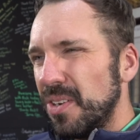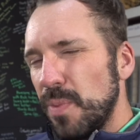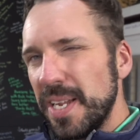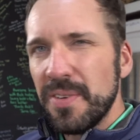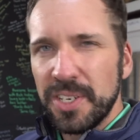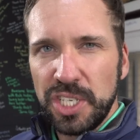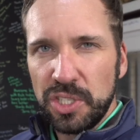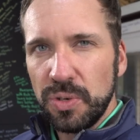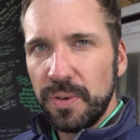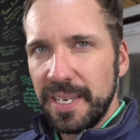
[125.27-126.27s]
when you're actually
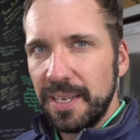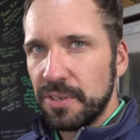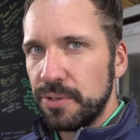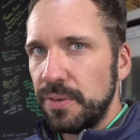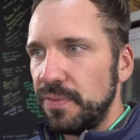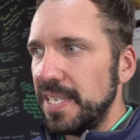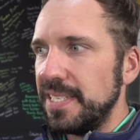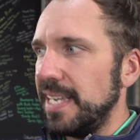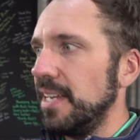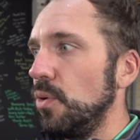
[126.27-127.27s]
talking through a
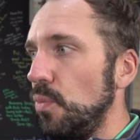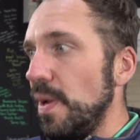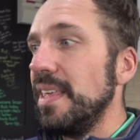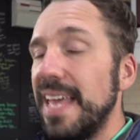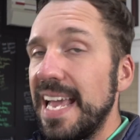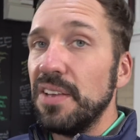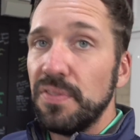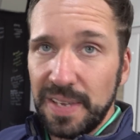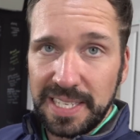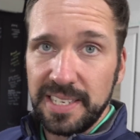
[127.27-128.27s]
fitting with a
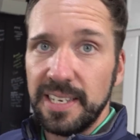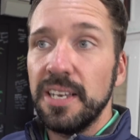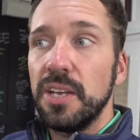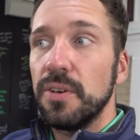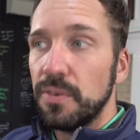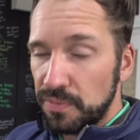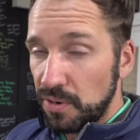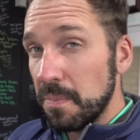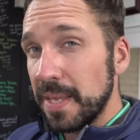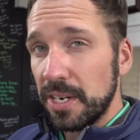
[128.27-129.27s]
fitter
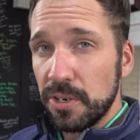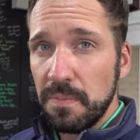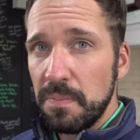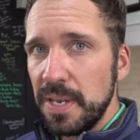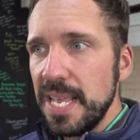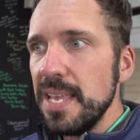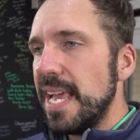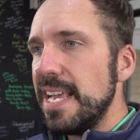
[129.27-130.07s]
from that company,